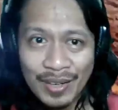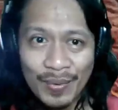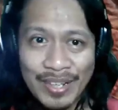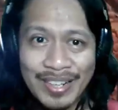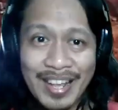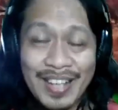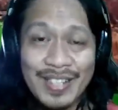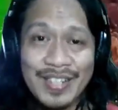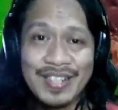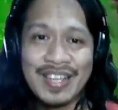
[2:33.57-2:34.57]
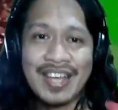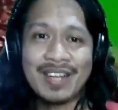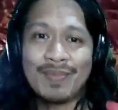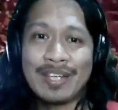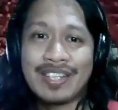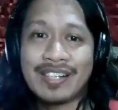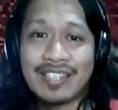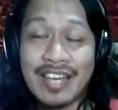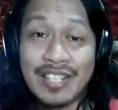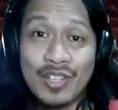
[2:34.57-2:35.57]
with lasers and missiles
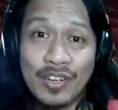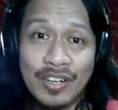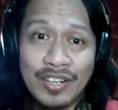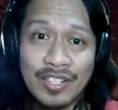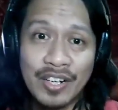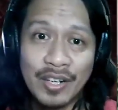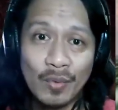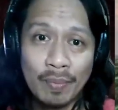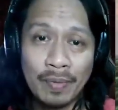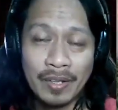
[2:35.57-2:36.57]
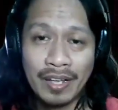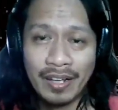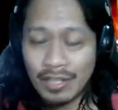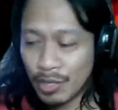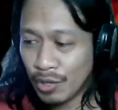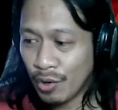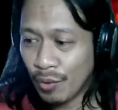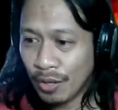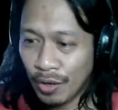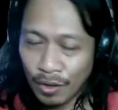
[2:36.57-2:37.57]
as your initial equipment. And as you
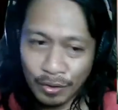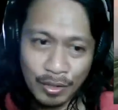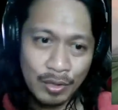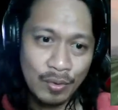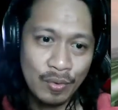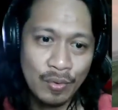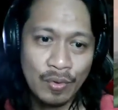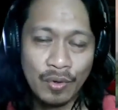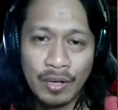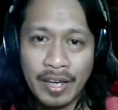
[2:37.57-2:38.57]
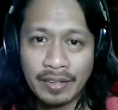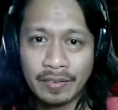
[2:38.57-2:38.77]
go along, you collect